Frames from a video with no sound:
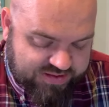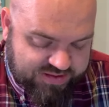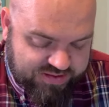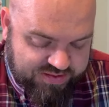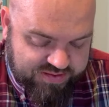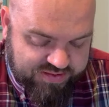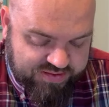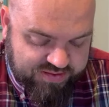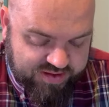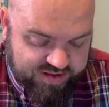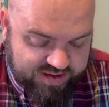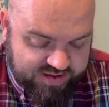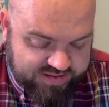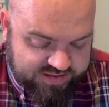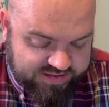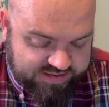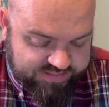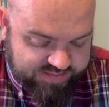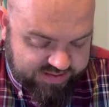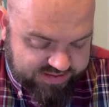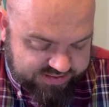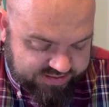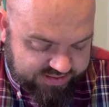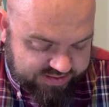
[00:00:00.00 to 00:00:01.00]
you your greetings,
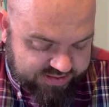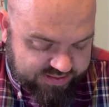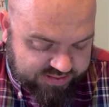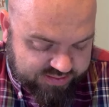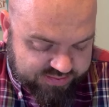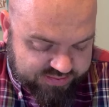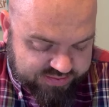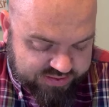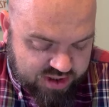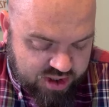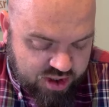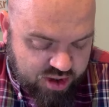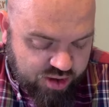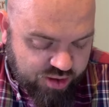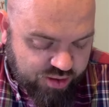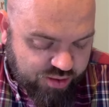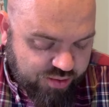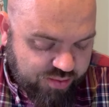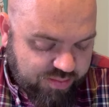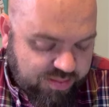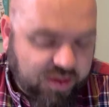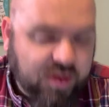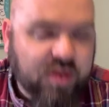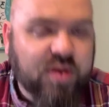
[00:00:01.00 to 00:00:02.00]
especially those
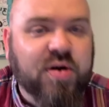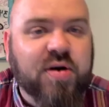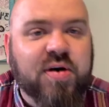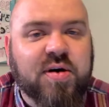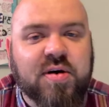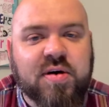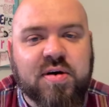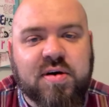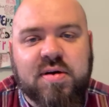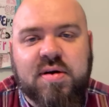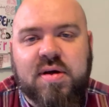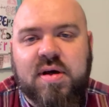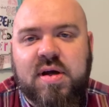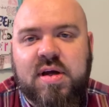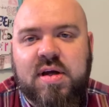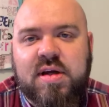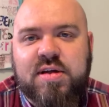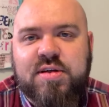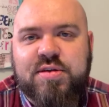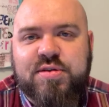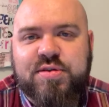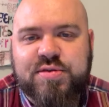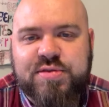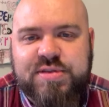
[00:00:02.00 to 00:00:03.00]
who belong
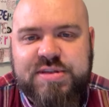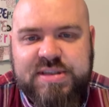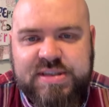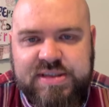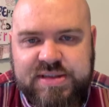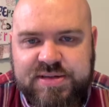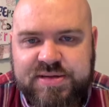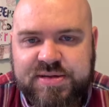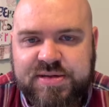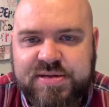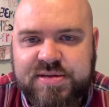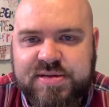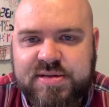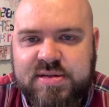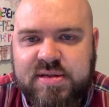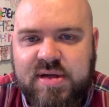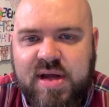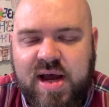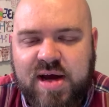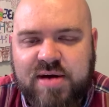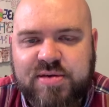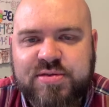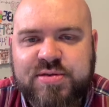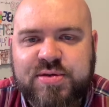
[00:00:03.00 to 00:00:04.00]
to Caesar's
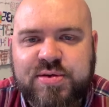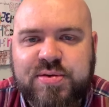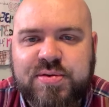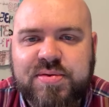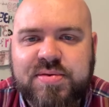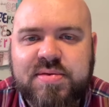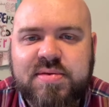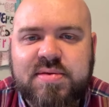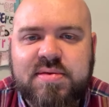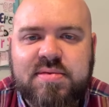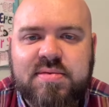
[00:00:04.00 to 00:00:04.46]
household.